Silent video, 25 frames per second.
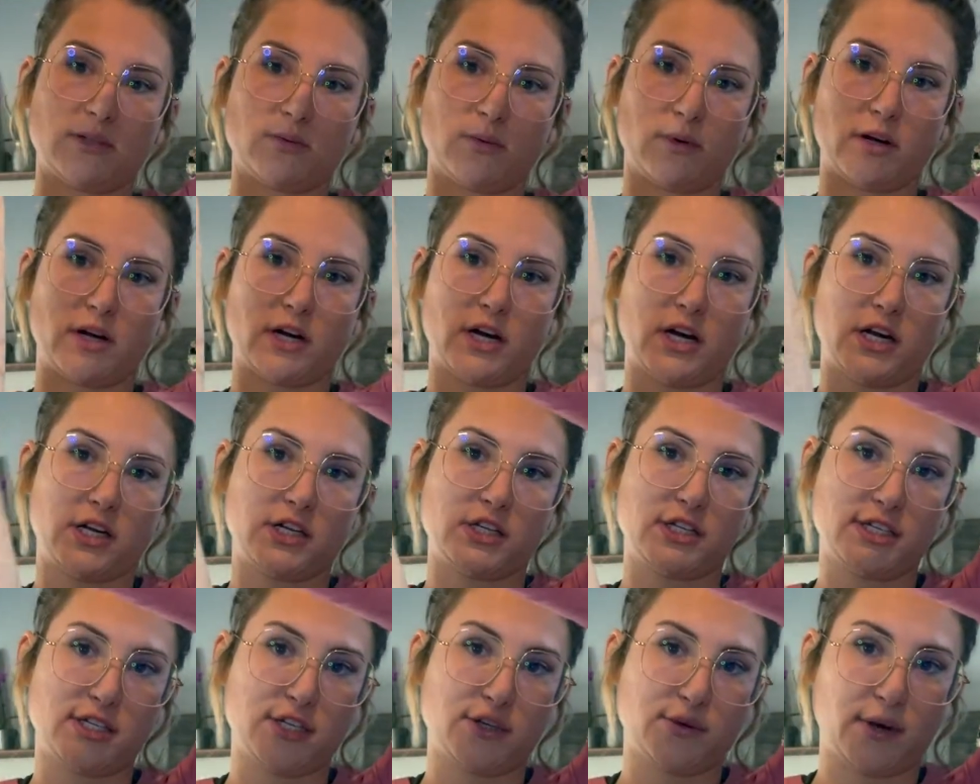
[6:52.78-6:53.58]
were
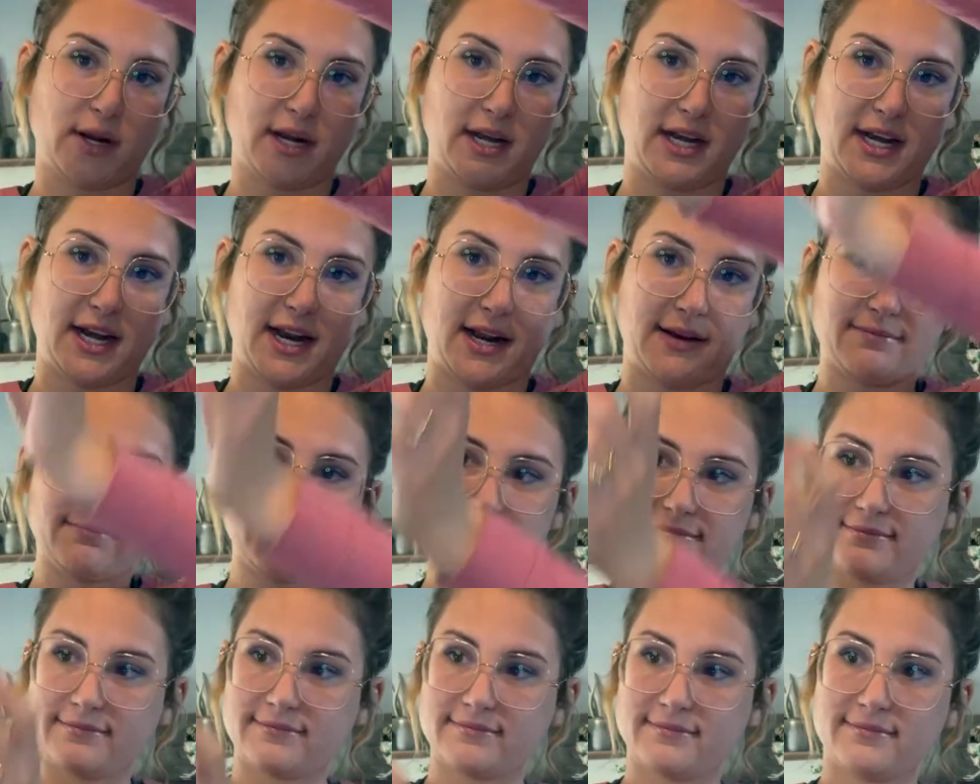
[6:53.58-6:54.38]
$2.99.
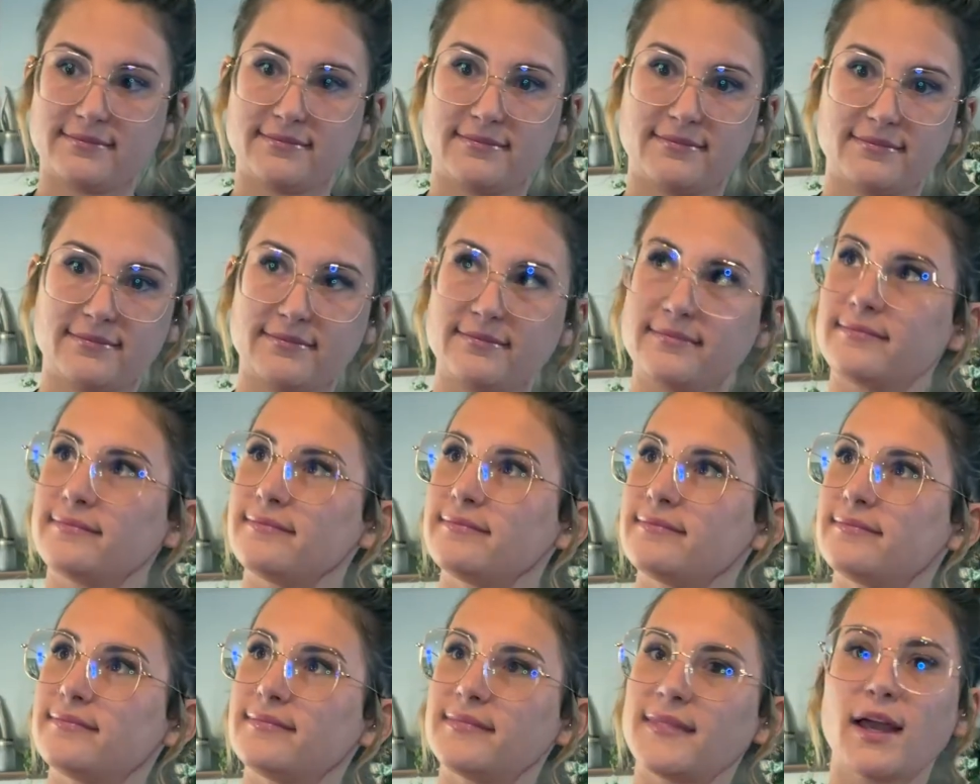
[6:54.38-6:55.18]

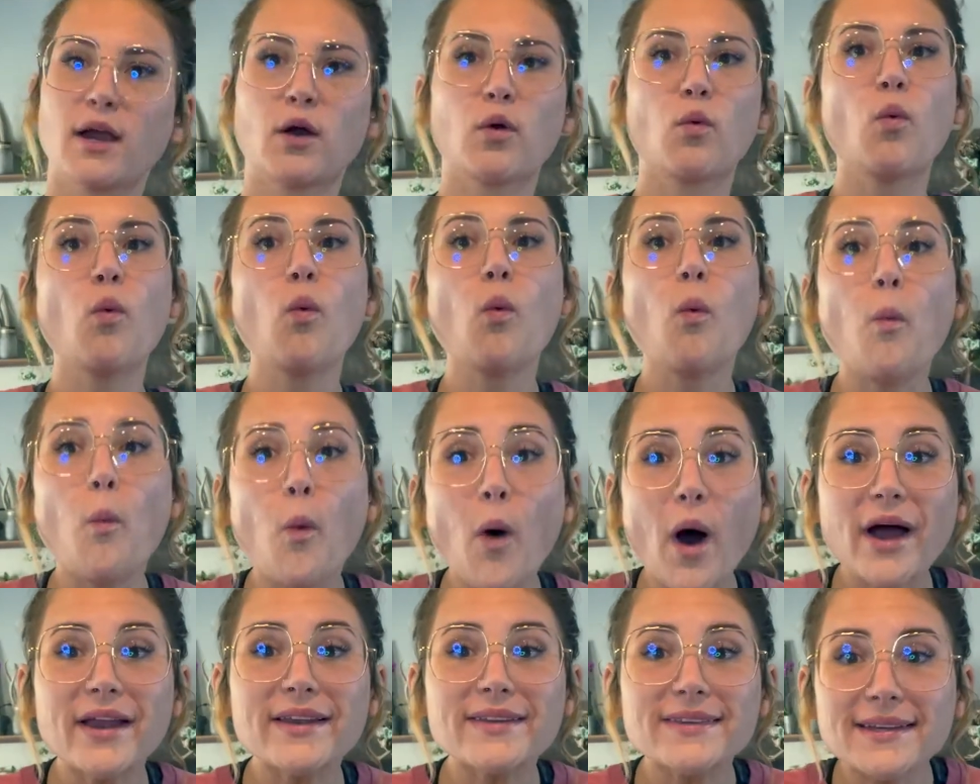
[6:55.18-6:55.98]

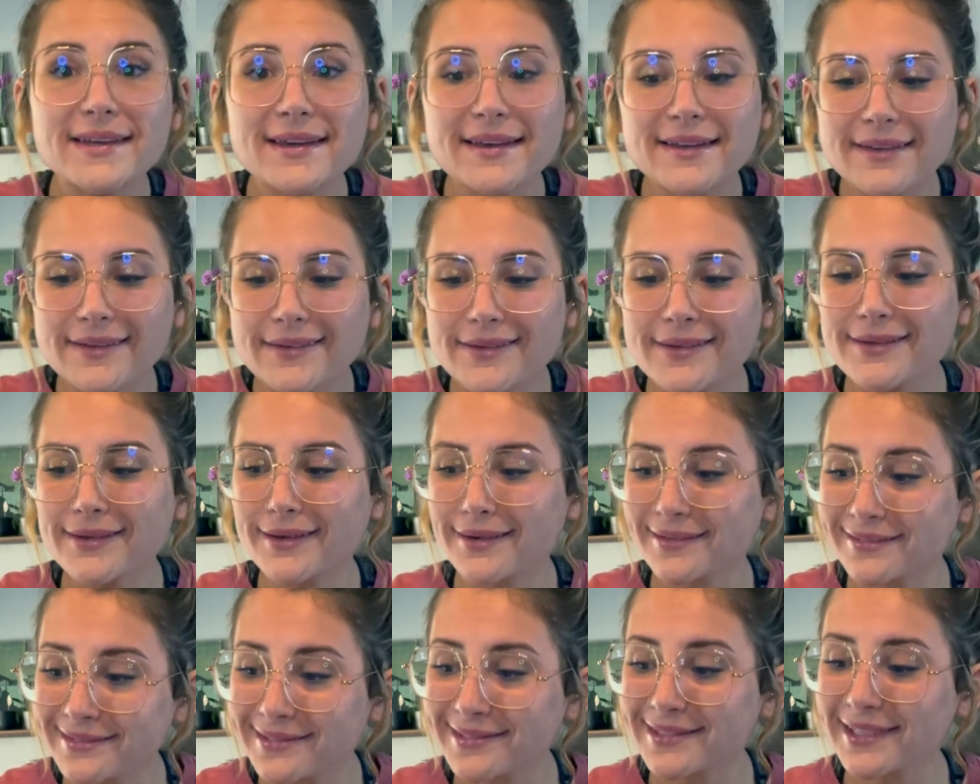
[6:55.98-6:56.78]
Like, what?
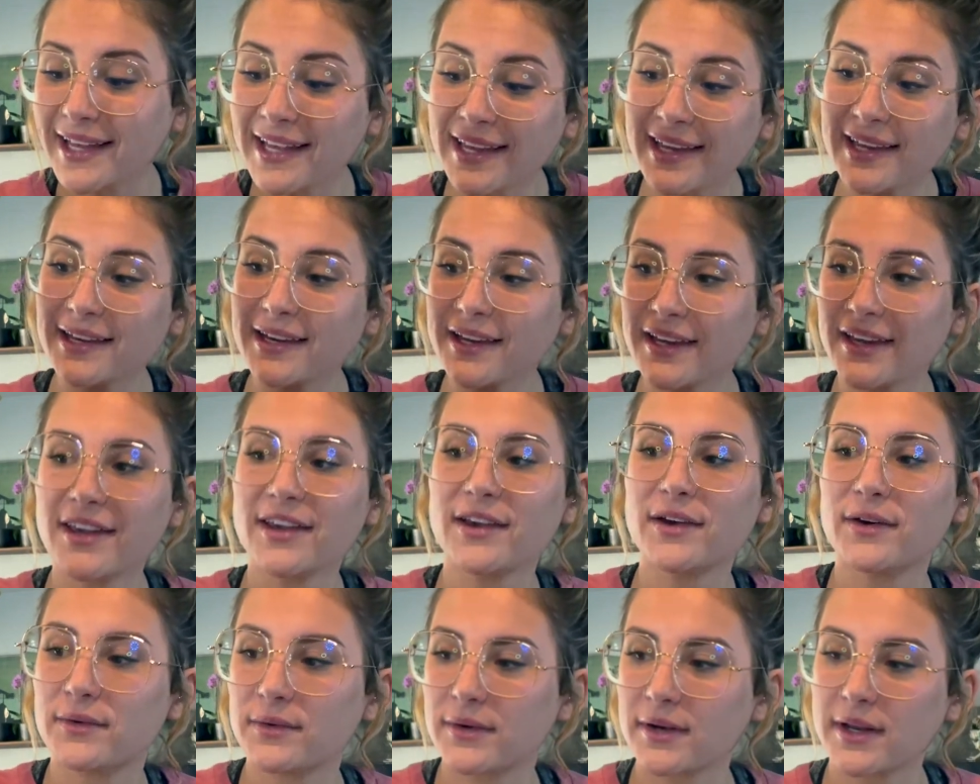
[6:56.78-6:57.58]
So stinking
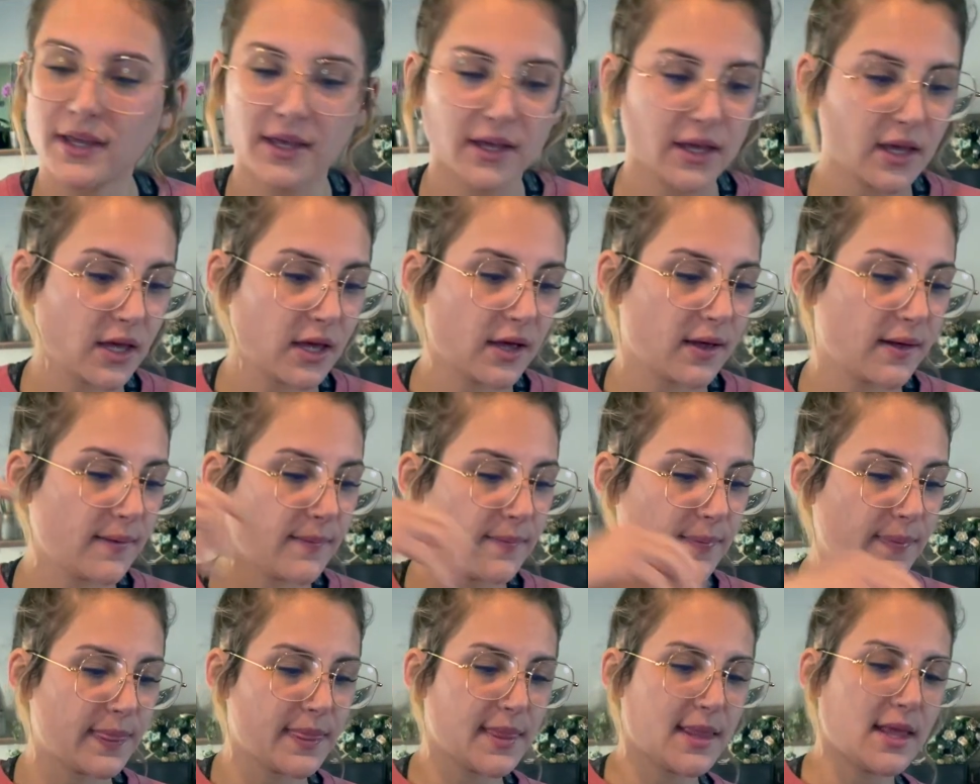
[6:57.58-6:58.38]
cute.
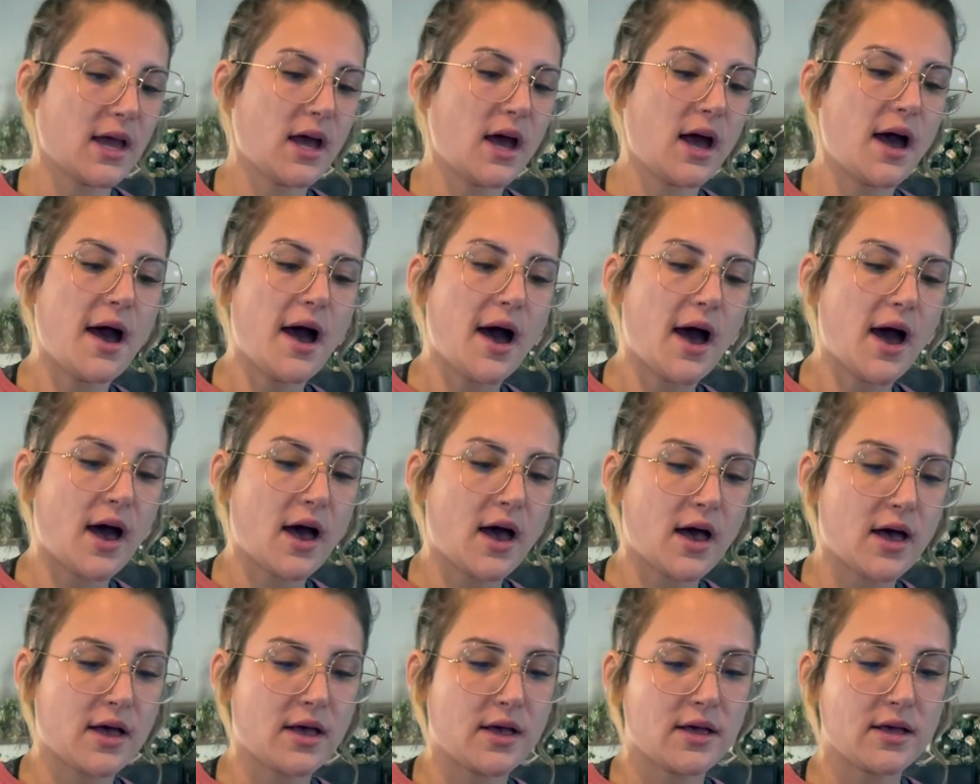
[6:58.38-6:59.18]

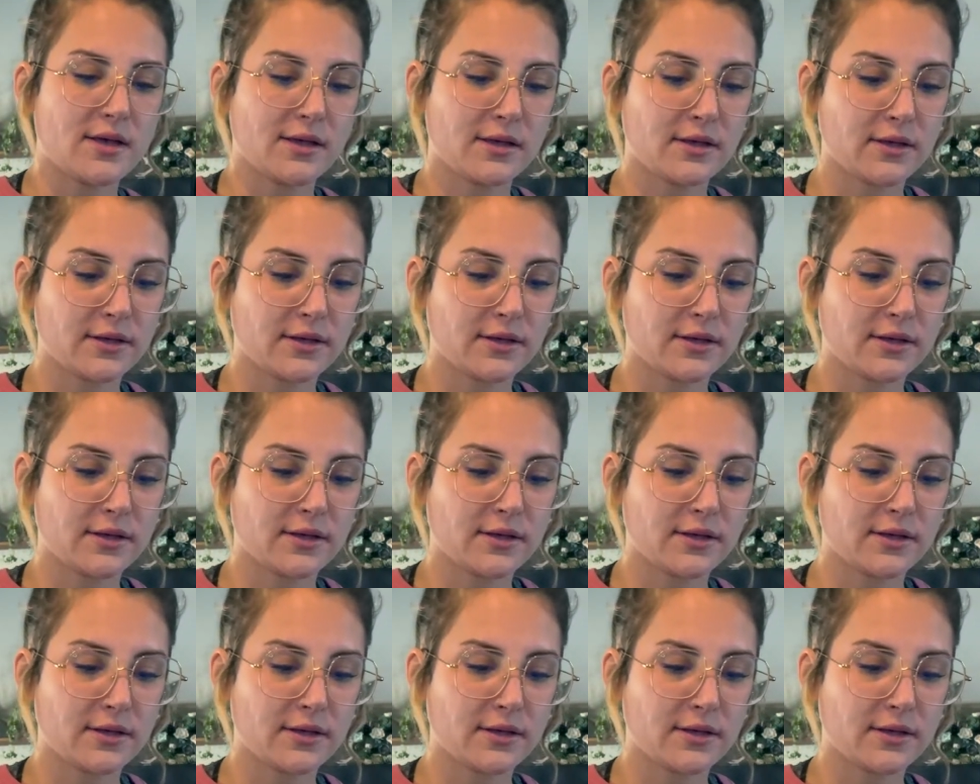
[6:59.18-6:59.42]
Um,